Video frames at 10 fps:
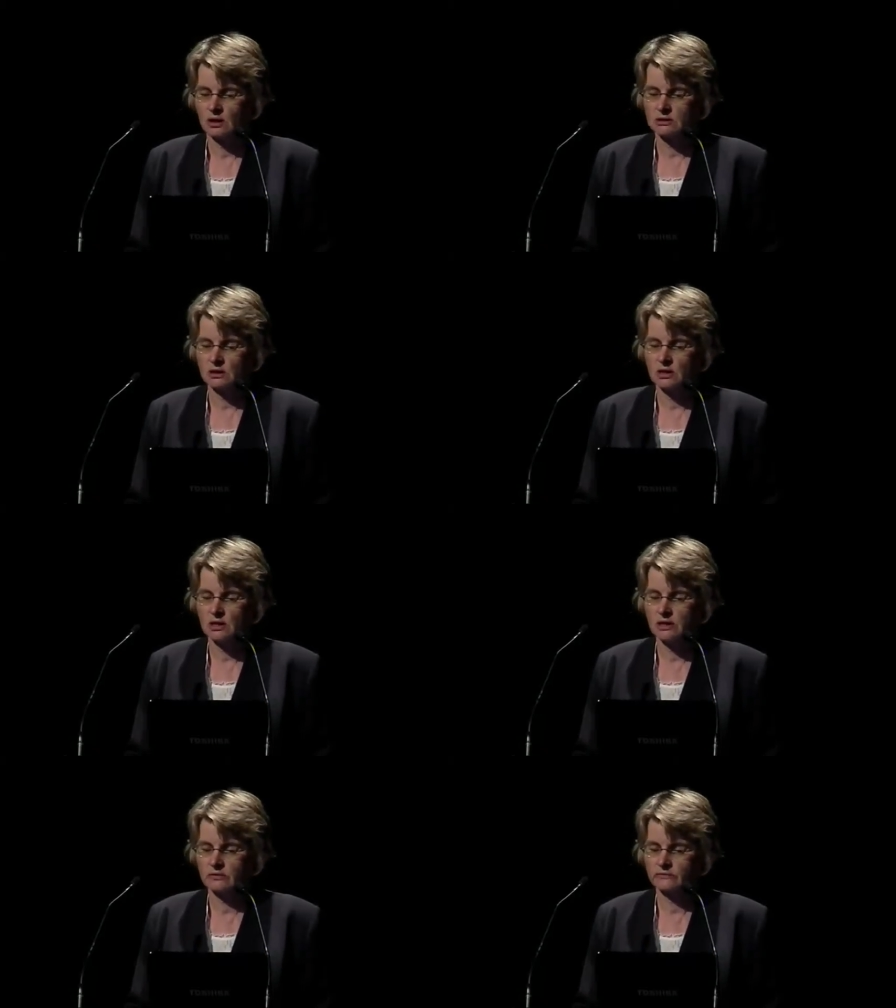It's a
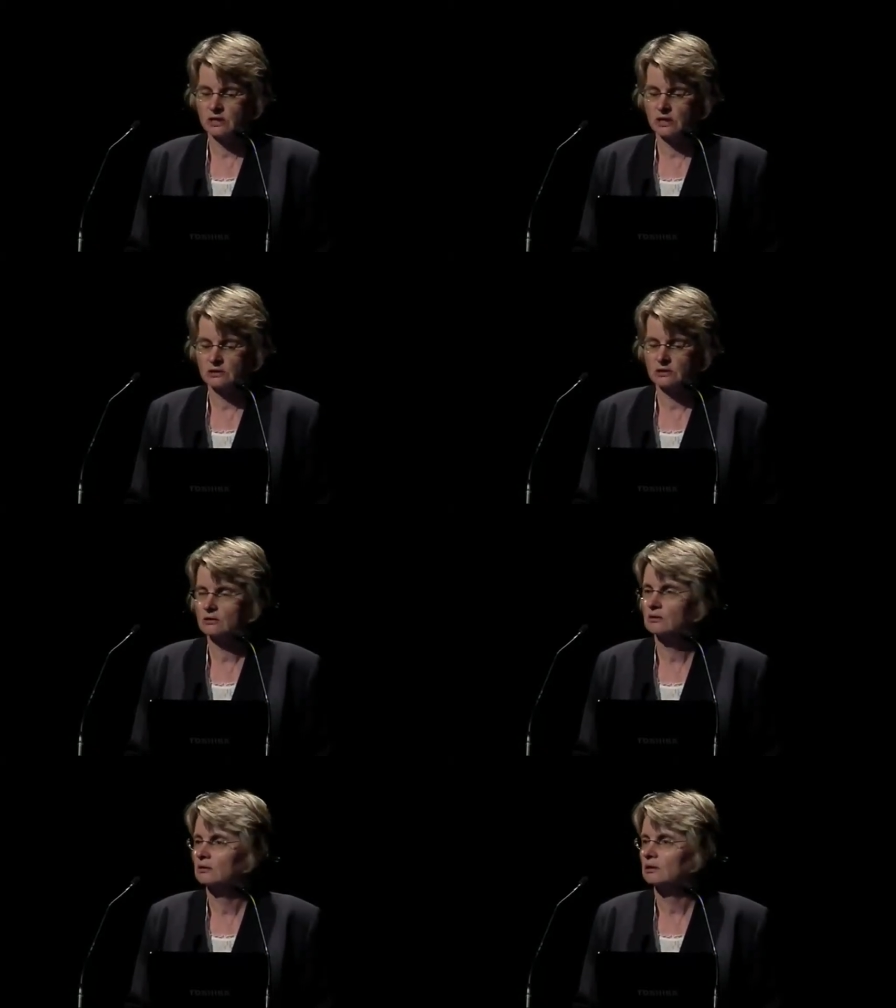line of data
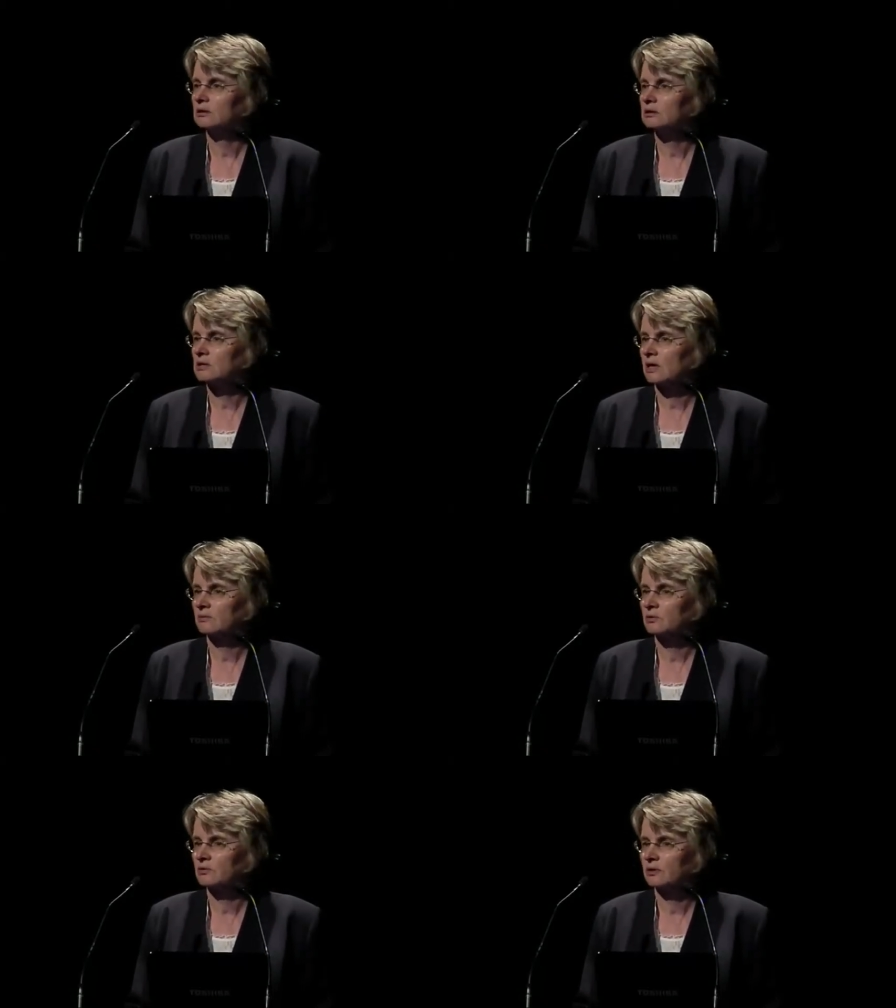in a
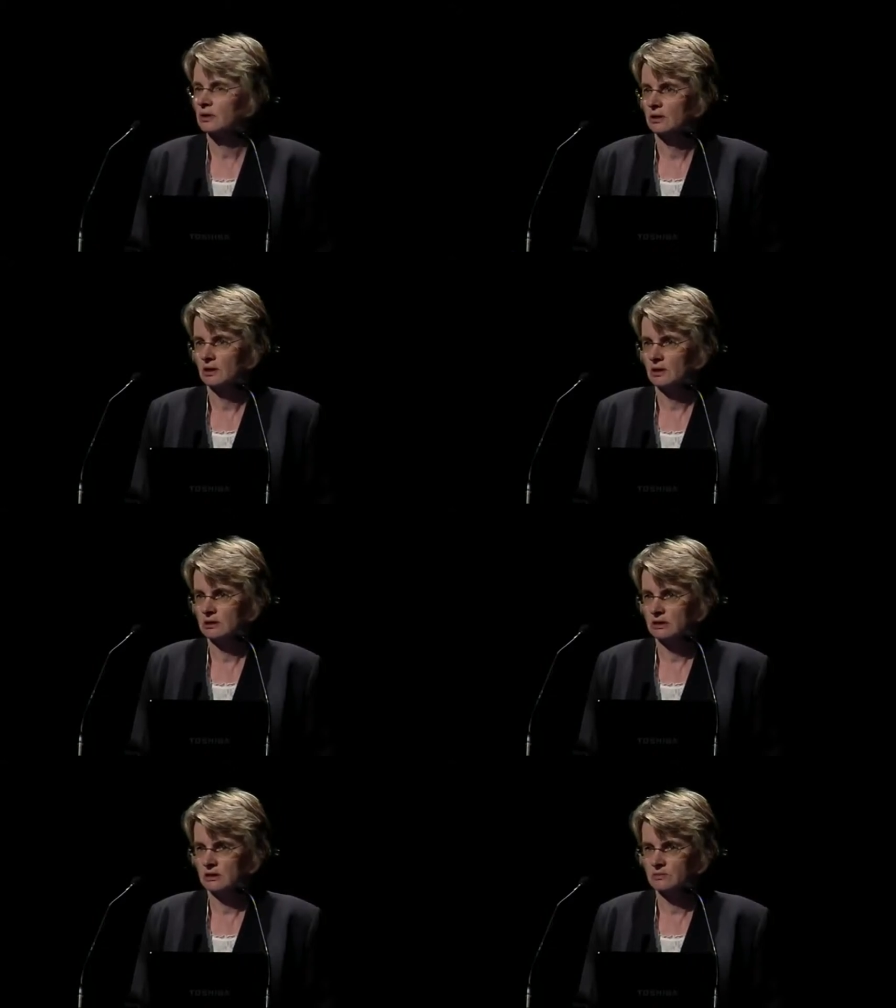table in a
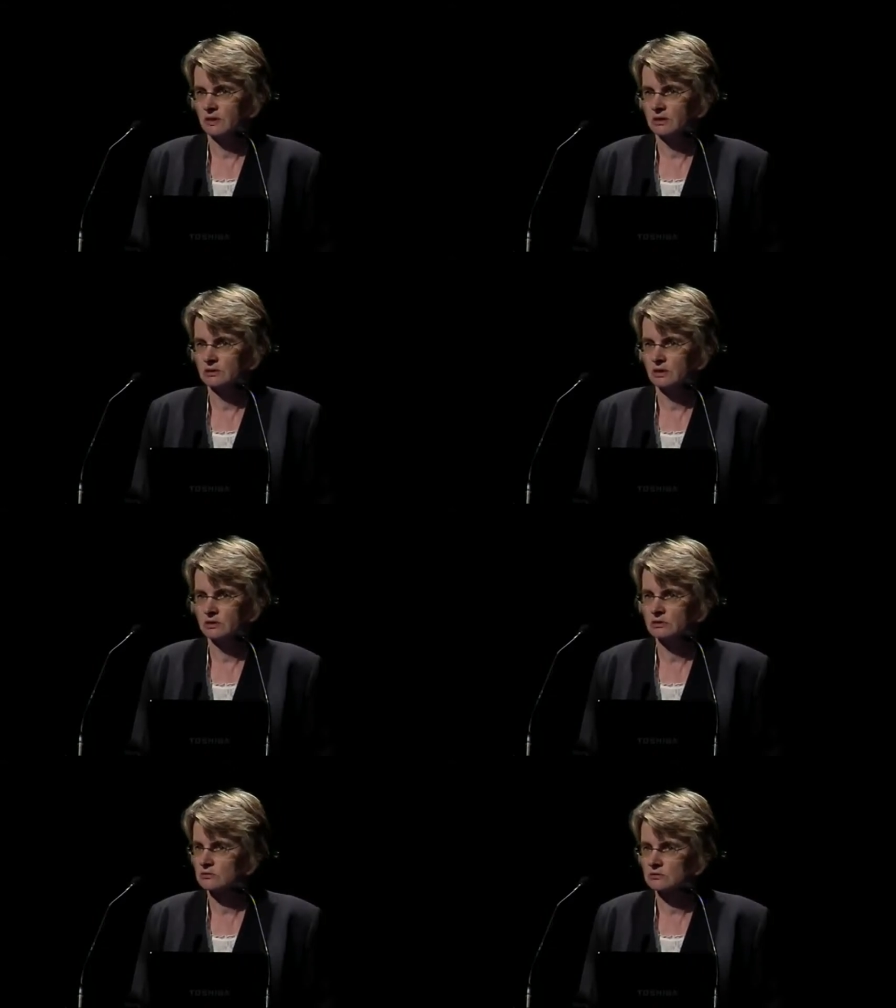database. Now,
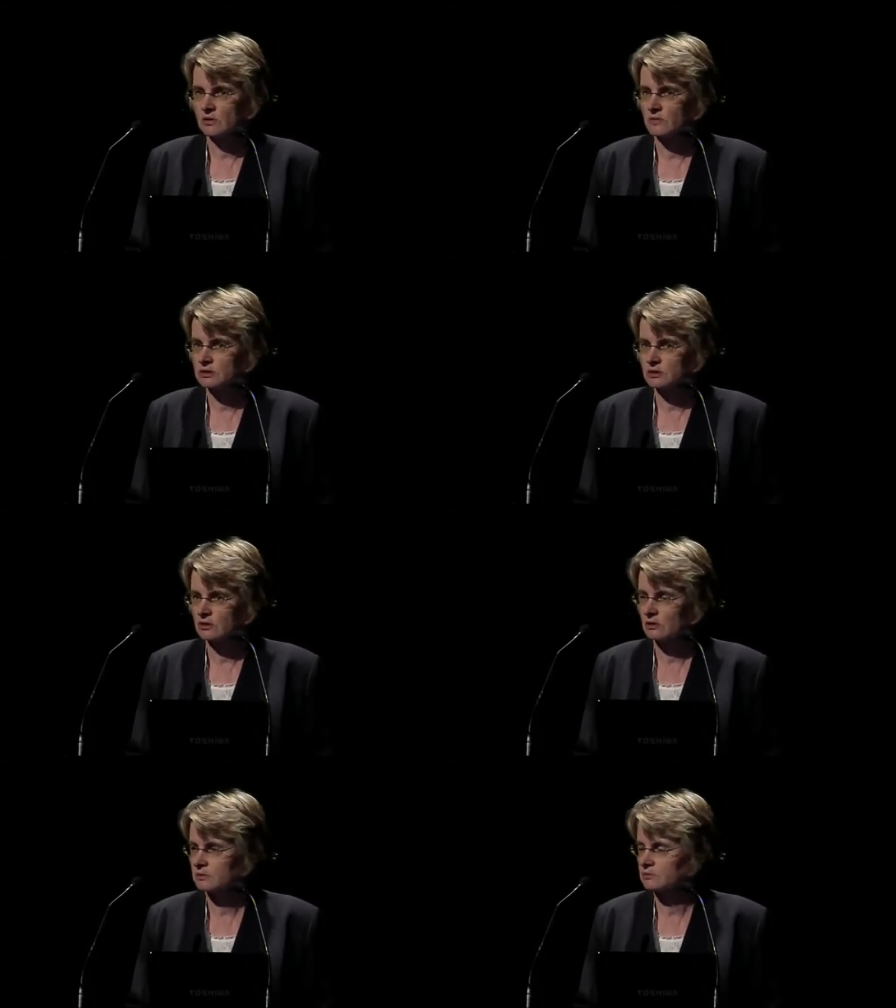there's not much in
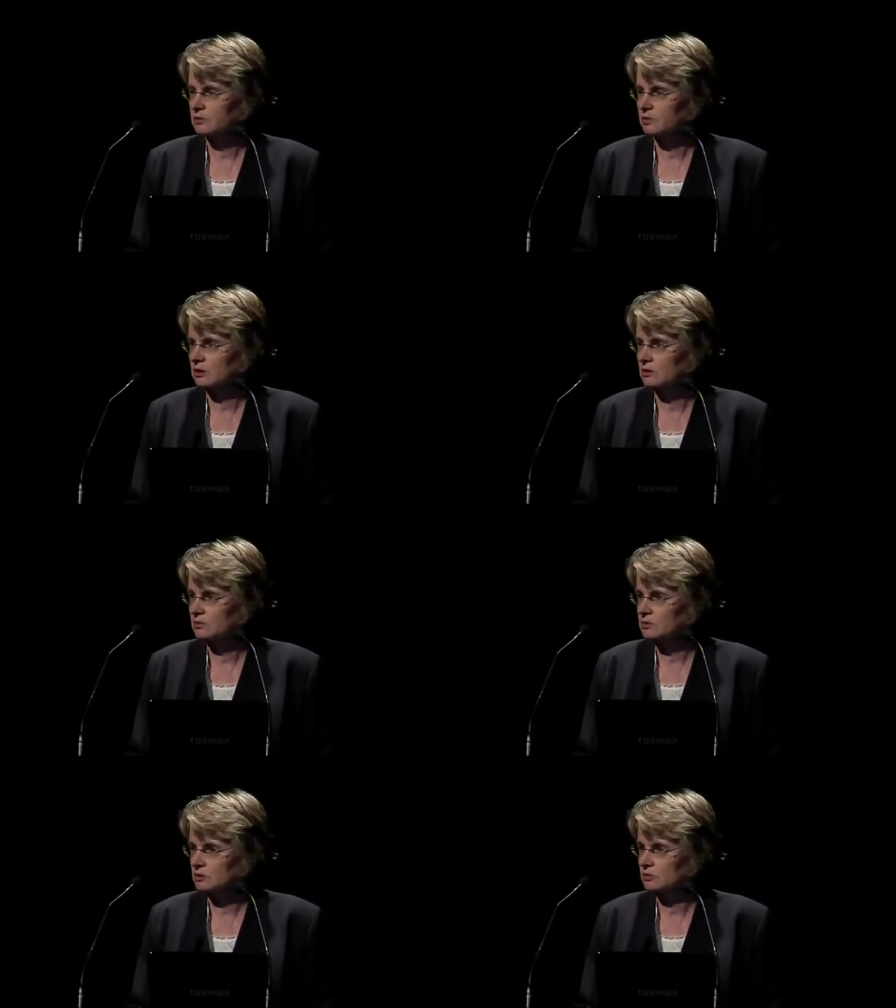common between
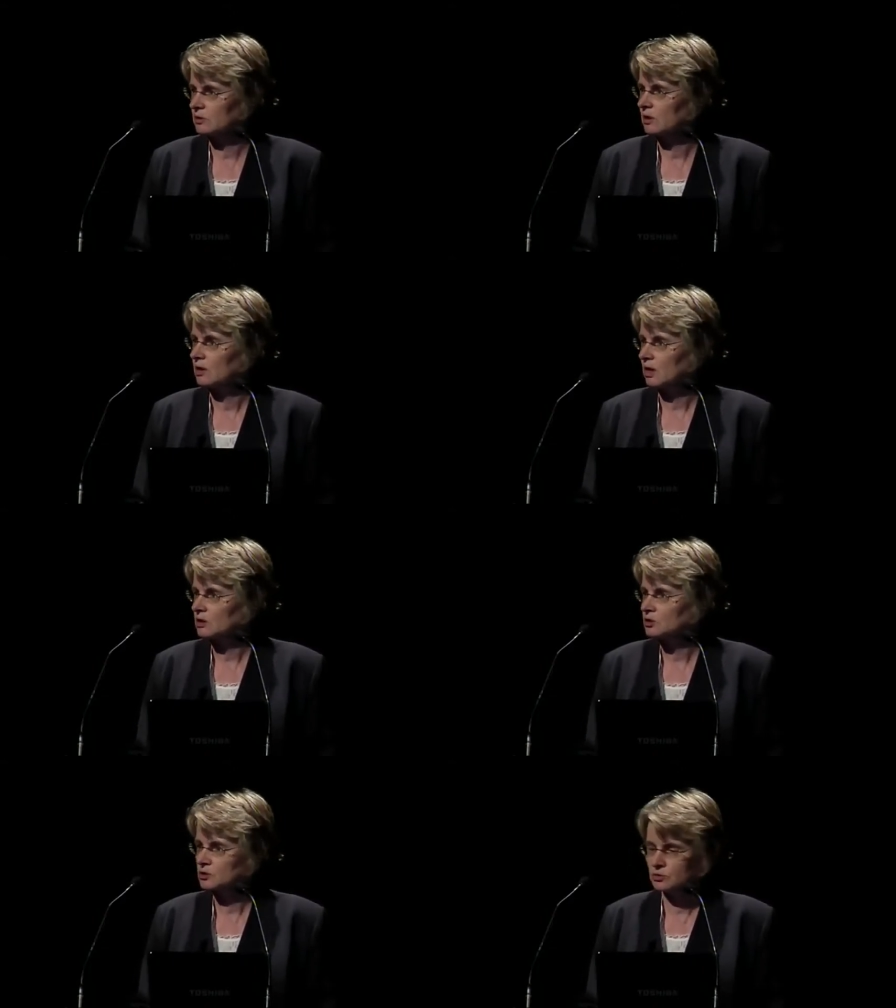those two, a
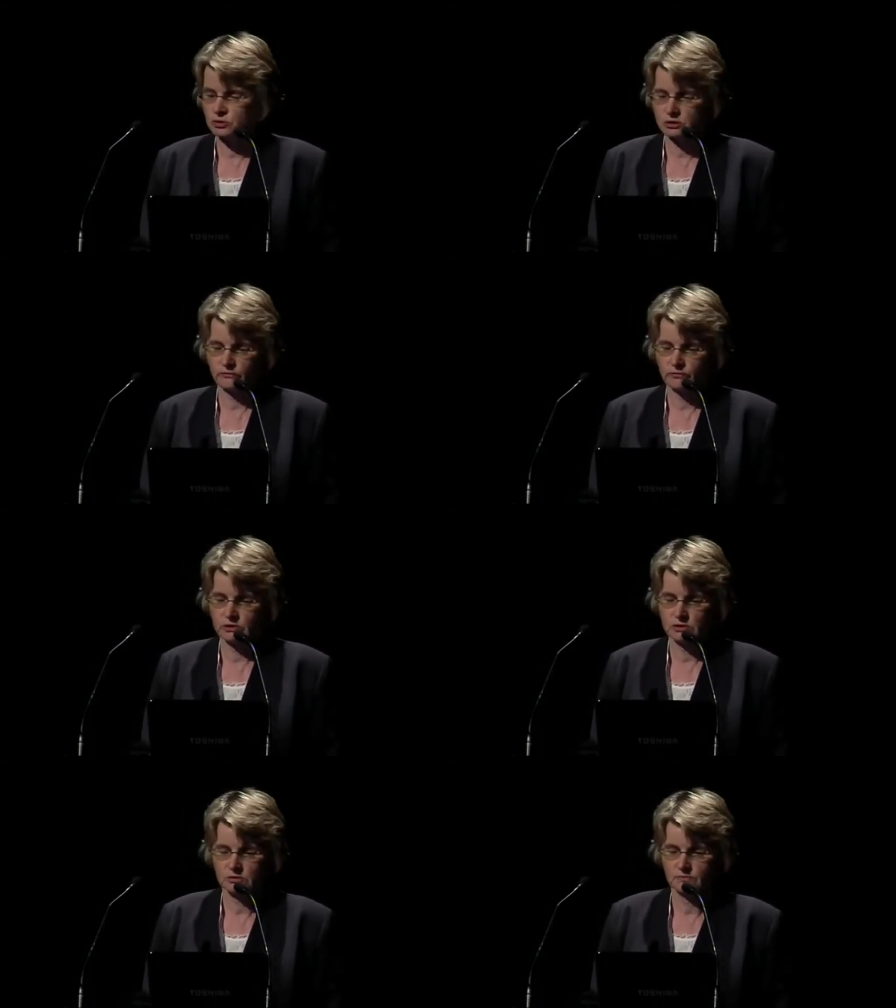huge difference.